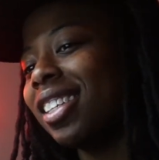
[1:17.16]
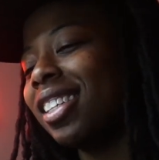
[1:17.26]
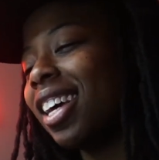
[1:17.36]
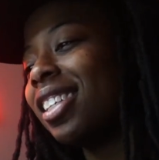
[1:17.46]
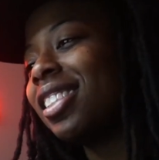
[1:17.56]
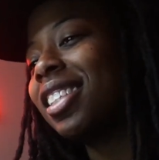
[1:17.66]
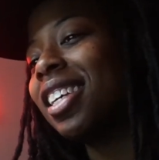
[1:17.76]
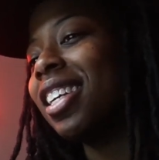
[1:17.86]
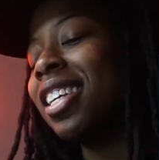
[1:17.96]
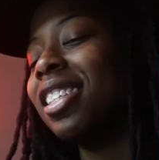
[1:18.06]
that
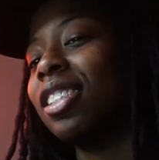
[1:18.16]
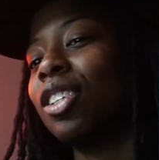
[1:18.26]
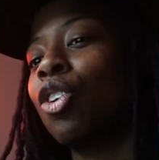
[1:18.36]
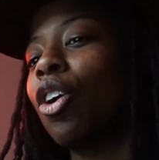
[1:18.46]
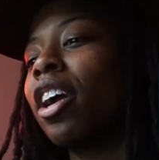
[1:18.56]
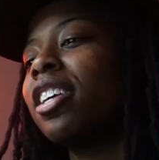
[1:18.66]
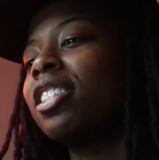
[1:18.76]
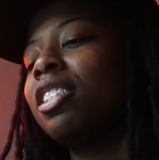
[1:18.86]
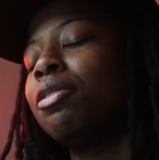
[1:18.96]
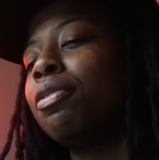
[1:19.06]
shit is a
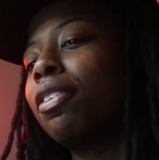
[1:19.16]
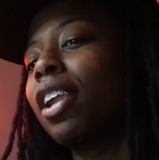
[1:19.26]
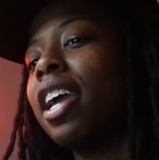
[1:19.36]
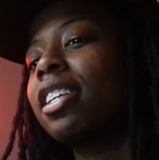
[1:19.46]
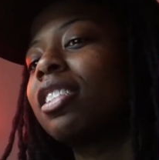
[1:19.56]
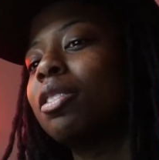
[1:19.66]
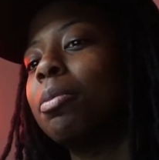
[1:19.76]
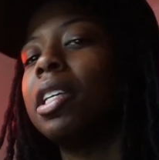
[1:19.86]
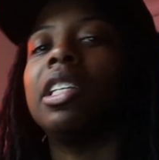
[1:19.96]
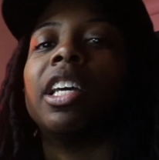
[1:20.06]
crazy flex to
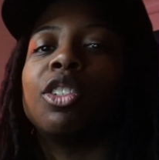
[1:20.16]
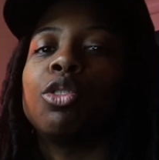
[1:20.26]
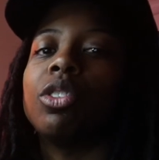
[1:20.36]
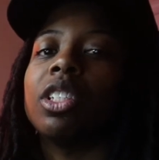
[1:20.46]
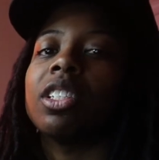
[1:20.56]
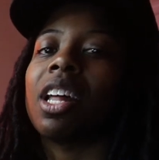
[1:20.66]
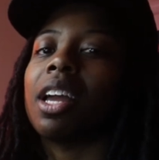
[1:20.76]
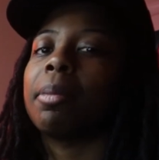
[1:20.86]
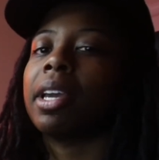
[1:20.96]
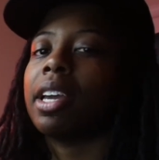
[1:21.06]
me that you just
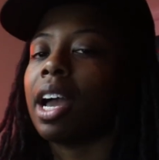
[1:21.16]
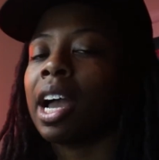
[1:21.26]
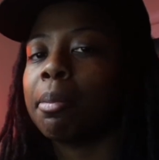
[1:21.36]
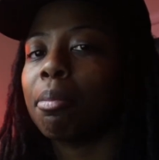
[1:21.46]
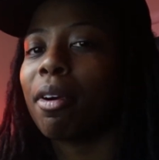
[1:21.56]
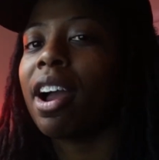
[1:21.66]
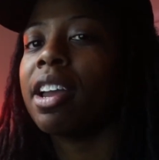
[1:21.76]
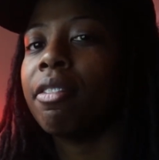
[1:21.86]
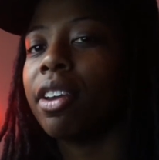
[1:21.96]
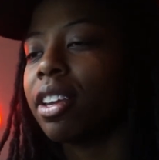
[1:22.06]
like, man, I'm
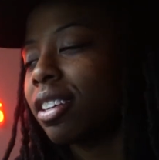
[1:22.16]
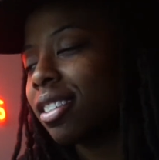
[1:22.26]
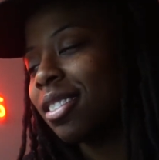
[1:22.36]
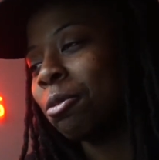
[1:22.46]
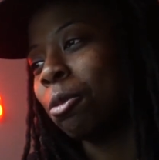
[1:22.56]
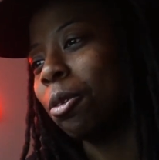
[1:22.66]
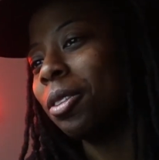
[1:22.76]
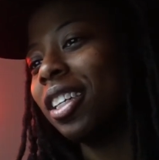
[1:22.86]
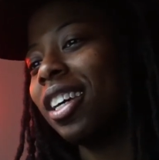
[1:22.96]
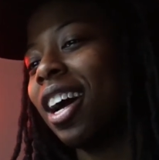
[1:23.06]
private. You know what I'm
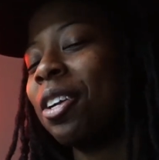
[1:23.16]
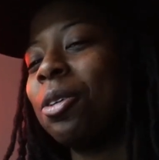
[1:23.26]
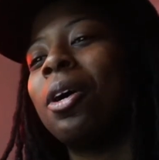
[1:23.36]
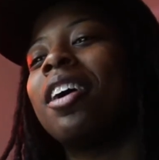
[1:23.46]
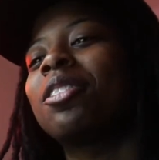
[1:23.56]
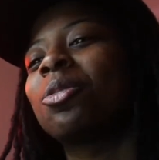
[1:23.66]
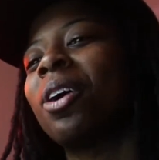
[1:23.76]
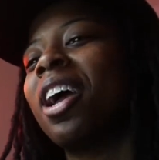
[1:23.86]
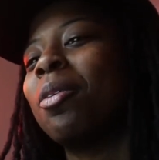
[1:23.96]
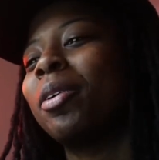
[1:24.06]
saying? I don't have to
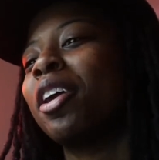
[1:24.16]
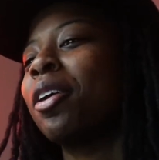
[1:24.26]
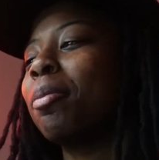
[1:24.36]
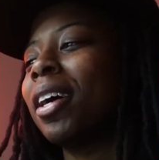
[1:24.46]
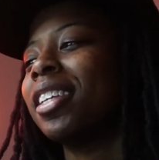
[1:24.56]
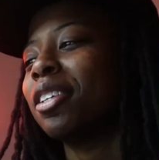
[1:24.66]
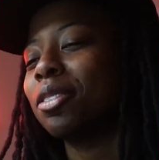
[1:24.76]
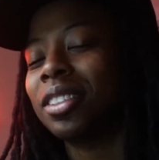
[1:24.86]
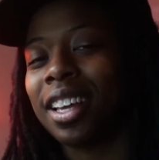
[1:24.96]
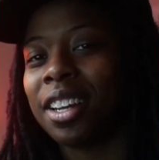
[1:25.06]
ride with everybody
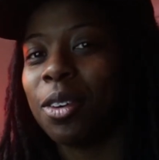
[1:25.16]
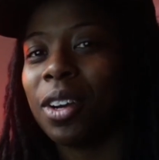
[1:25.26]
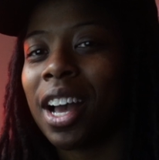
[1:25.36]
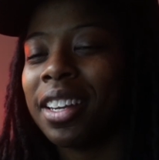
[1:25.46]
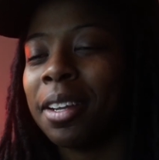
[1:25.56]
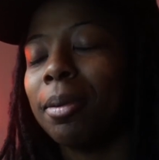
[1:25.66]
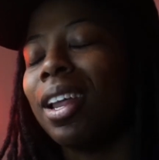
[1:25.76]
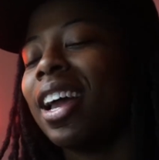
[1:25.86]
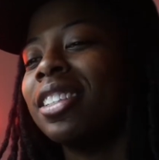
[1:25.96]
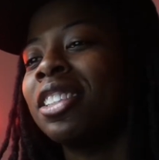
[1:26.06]
else standing no goddamn
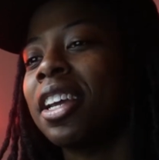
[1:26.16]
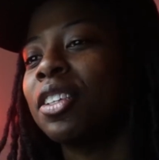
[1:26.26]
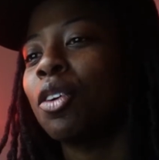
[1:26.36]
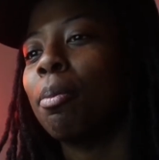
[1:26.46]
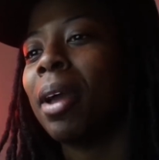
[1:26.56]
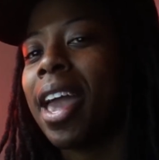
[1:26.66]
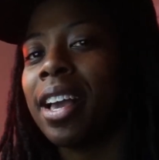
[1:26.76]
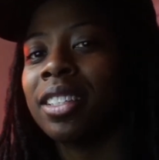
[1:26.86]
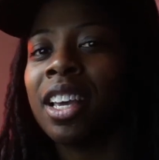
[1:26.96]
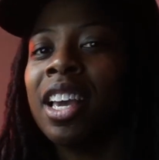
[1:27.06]
line, check no
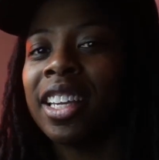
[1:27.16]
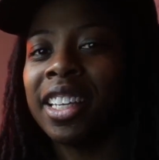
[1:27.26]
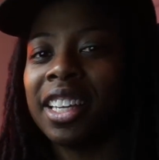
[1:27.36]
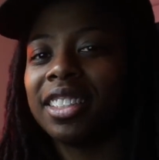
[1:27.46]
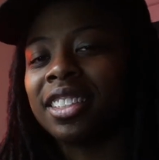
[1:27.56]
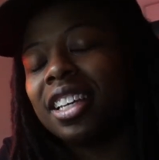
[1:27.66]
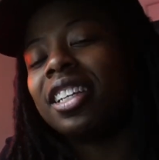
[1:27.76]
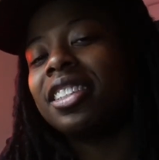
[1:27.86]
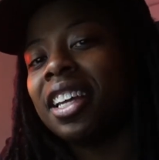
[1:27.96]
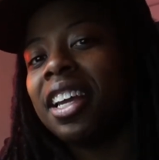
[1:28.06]
bags, get a
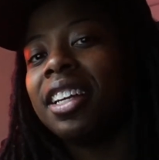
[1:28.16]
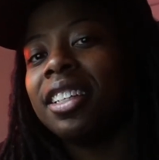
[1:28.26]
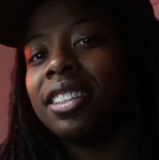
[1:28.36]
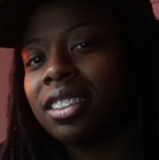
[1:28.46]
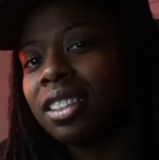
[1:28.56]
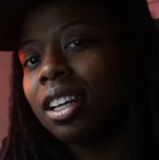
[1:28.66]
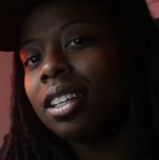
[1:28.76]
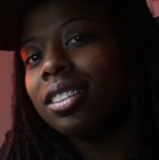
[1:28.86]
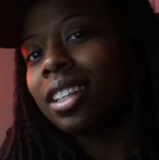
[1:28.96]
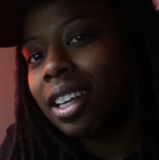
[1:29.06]
ticket, ding,
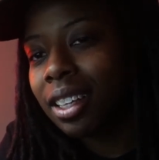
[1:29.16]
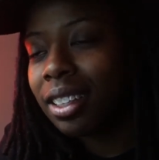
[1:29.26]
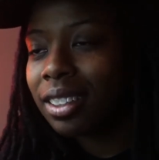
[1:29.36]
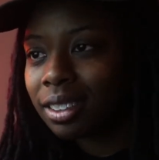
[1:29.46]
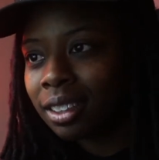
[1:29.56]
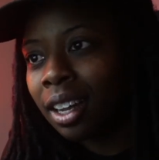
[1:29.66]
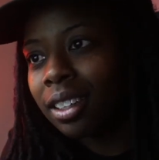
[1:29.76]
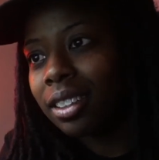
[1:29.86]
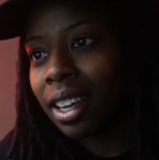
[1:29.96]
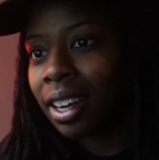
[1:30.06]
ding,
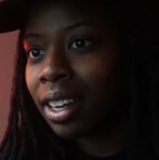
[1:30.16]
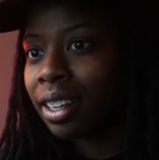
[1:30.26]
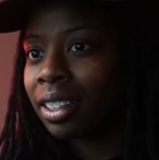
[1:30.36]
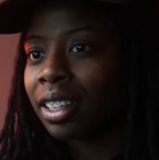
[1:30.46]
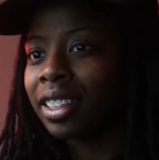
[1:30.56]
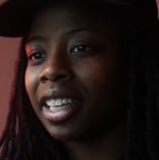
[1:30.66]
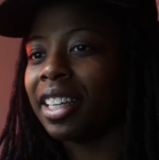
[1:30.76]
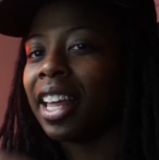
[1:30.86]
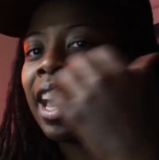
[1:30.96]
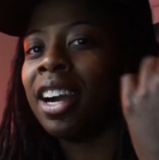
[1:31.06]
ding, getting